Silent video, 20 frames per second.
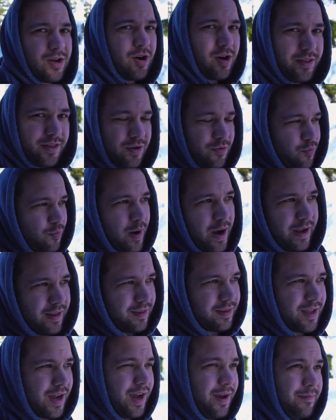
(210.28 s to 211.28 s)
caught the
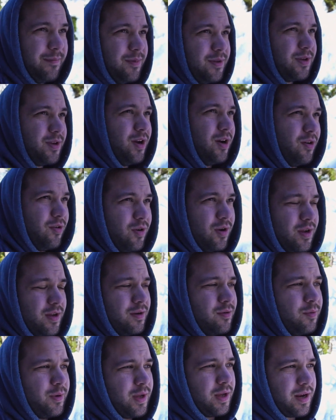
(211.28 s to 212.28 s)
right time to go.
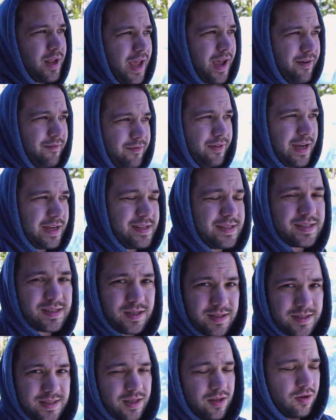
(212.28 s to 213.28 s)
We're gonna have nice
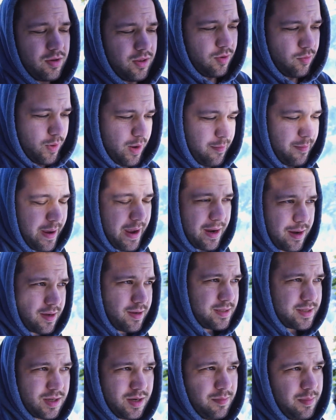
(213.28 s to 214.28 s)
sunset on the way back.
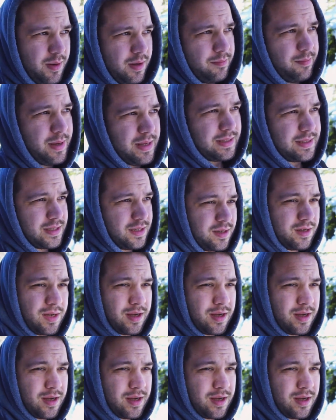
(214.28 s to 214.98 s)
It's gonna be amazing.